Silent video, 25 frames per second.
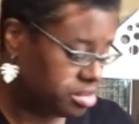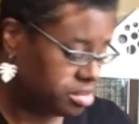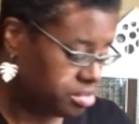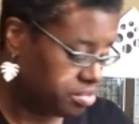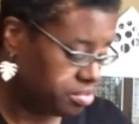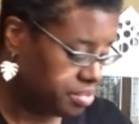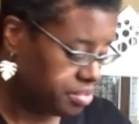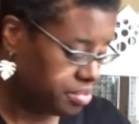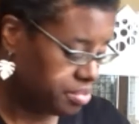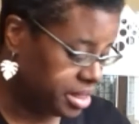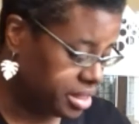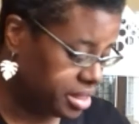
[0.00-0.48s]

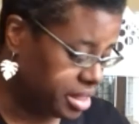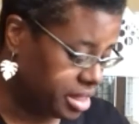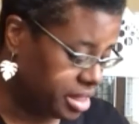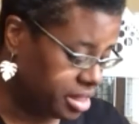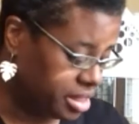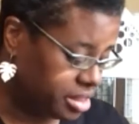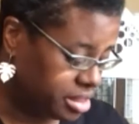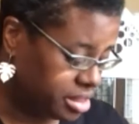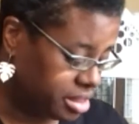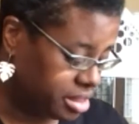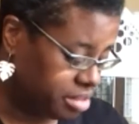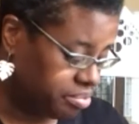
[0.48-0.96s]
But
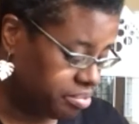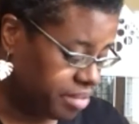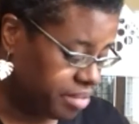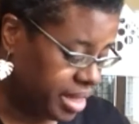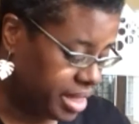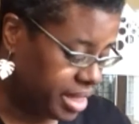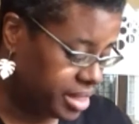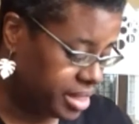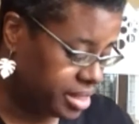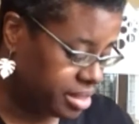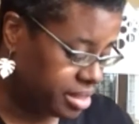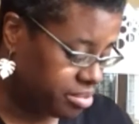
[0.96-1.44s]
the
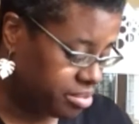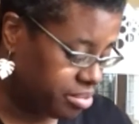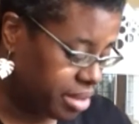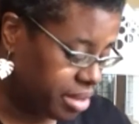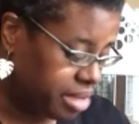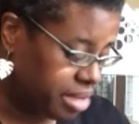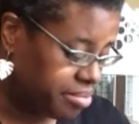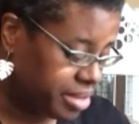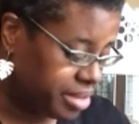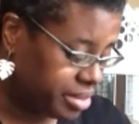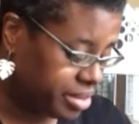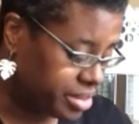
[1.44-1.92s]
main
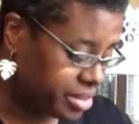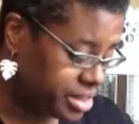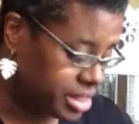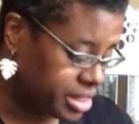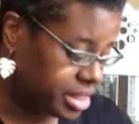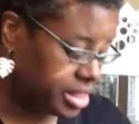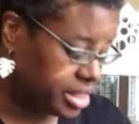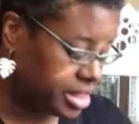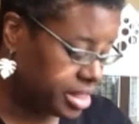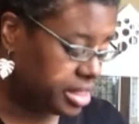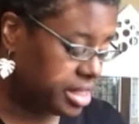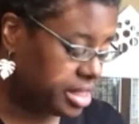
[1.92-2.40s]
primary
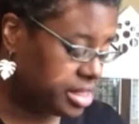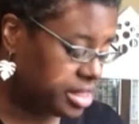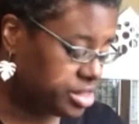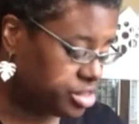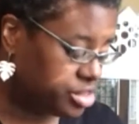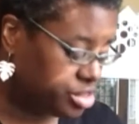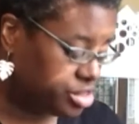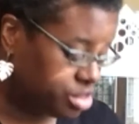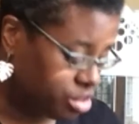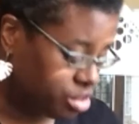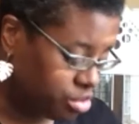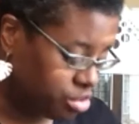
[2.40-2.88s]
thing
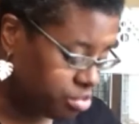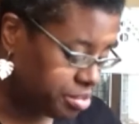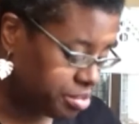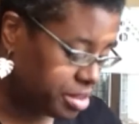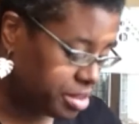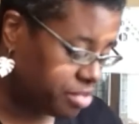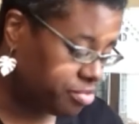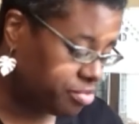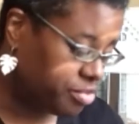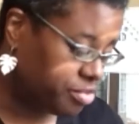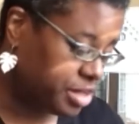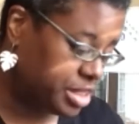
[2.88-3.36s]
is don't
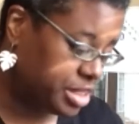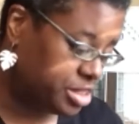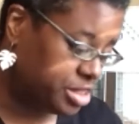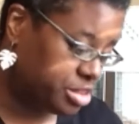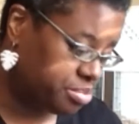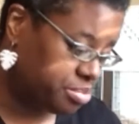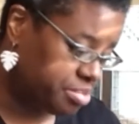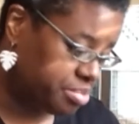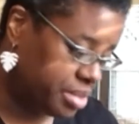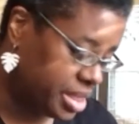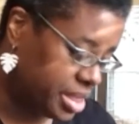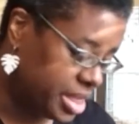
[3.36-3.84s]
be afraid
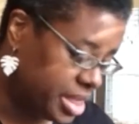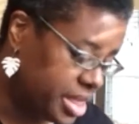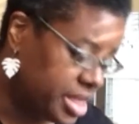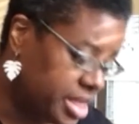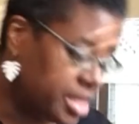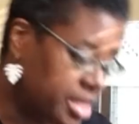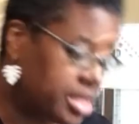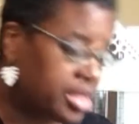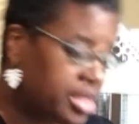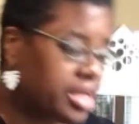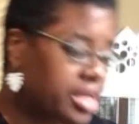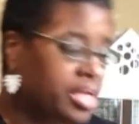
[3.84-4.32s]
to
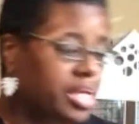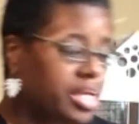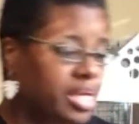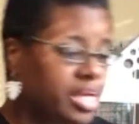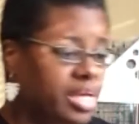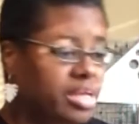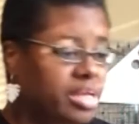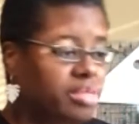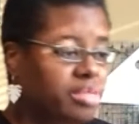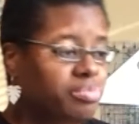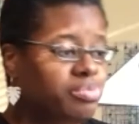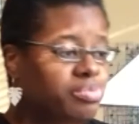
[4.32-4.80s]
play
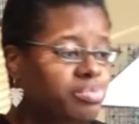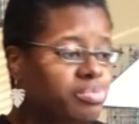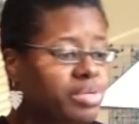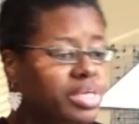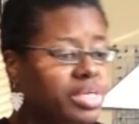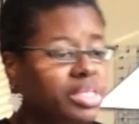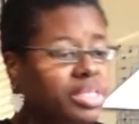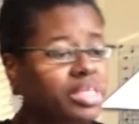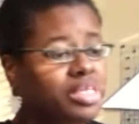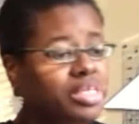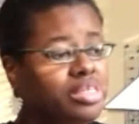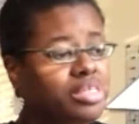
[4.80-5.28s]
and
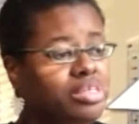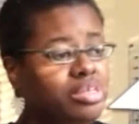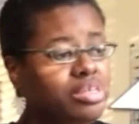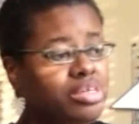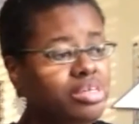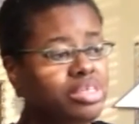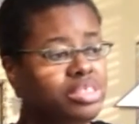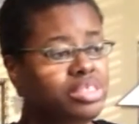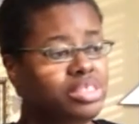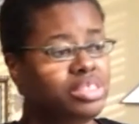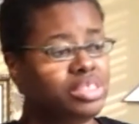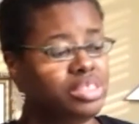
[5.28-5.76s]
really
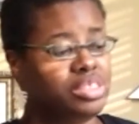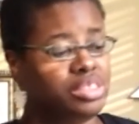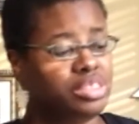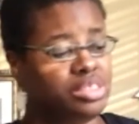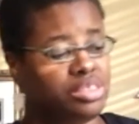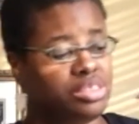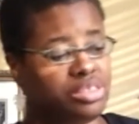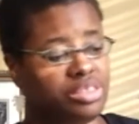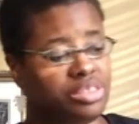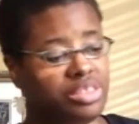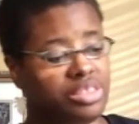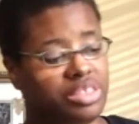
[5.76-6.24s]
look to
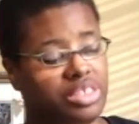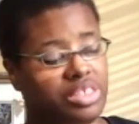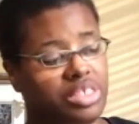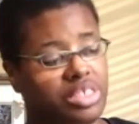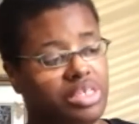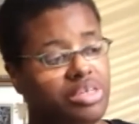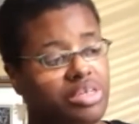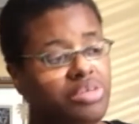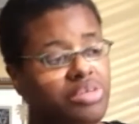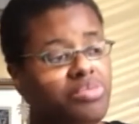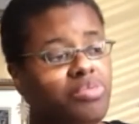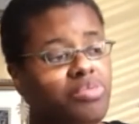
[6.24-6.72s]

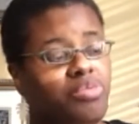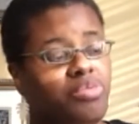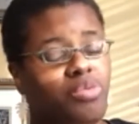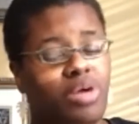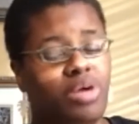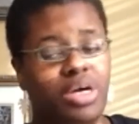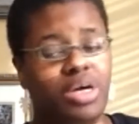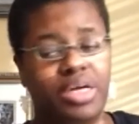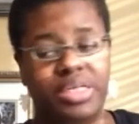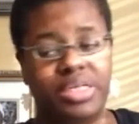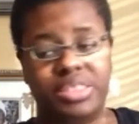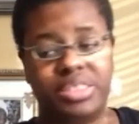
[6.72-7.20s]
see
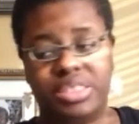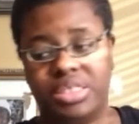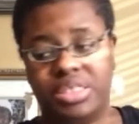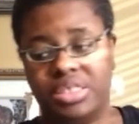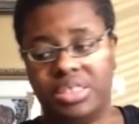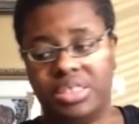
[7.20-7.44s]
what